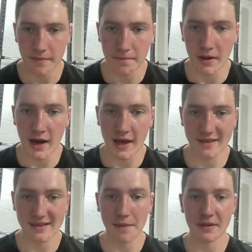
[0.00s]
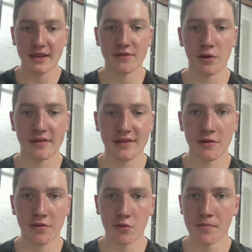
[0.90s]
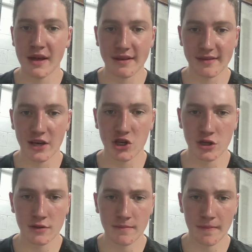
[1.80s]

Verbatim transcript: by tapping into ourselves through meditation,